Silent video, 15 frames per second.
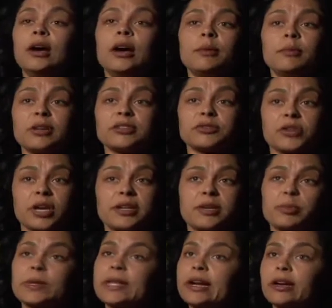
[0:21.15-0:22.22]
I'm also trained in
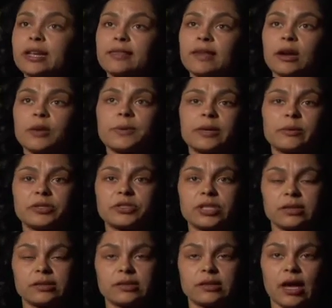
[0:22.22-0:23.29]
polarity therapy, which
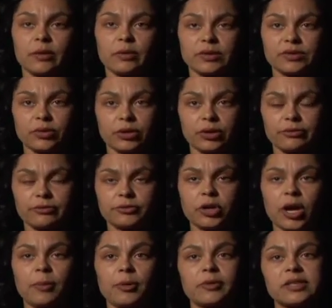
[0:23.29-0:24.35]
deals a lot with sort of
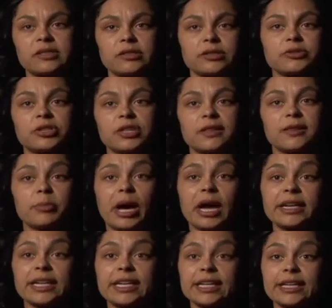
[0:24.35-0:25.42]
trauma resolution in the
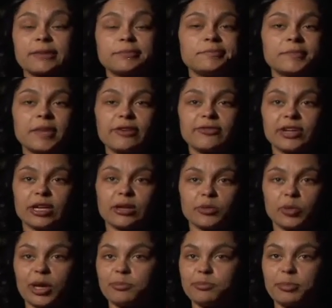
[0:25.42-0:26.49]
body, and I figured
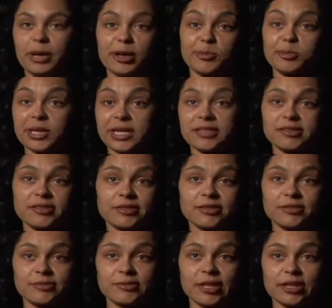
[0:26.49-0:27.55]
what better place
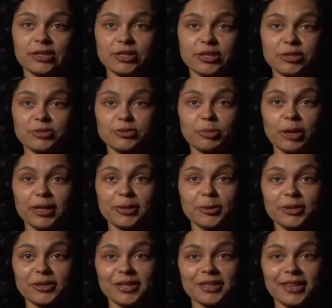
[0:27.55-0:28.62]
that could use body
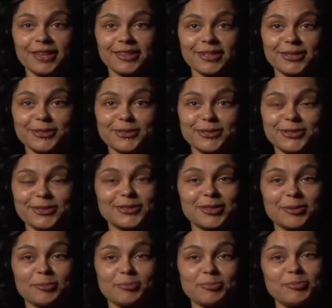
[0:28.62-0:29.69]
work like that than
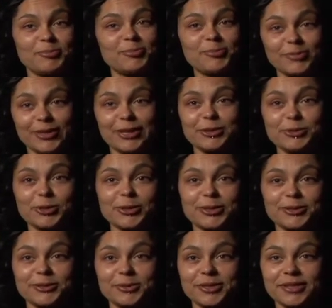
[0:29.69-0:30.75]
New
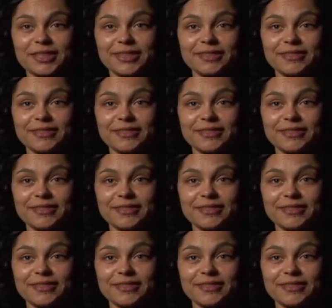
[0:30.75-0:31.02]
Orleans, really.